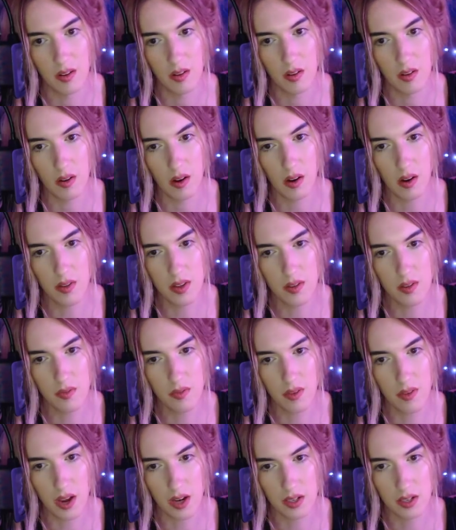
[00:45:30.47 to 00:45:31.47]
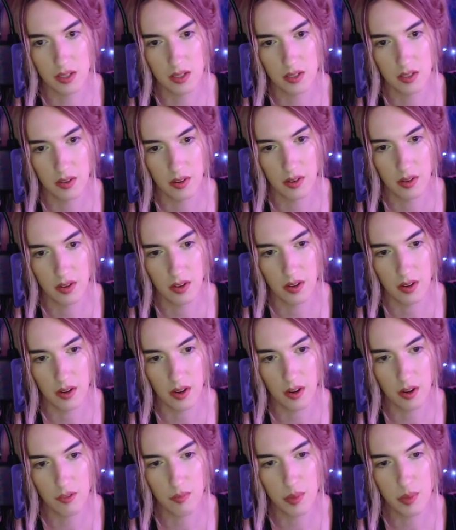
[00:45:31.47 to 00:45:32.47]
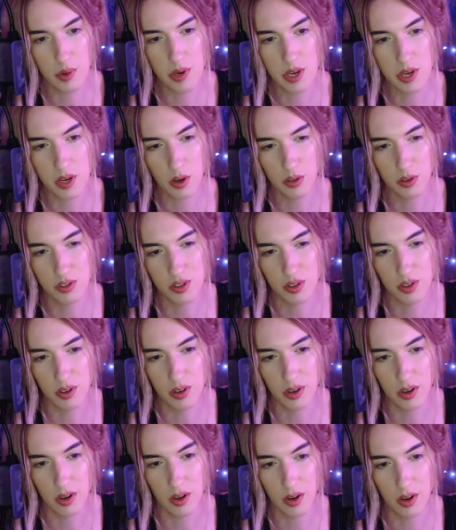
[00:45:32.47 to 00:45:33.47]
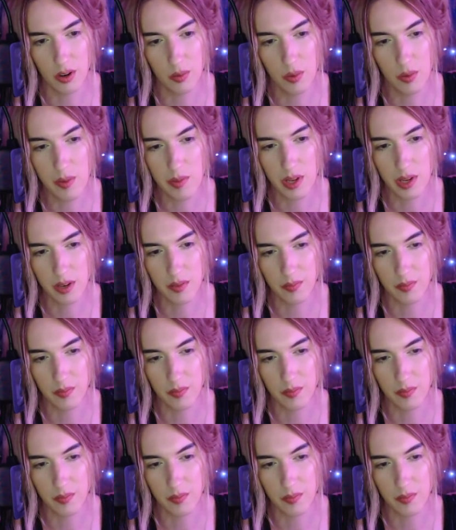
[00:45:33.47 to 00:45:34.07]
on the effect of beauty culture on women?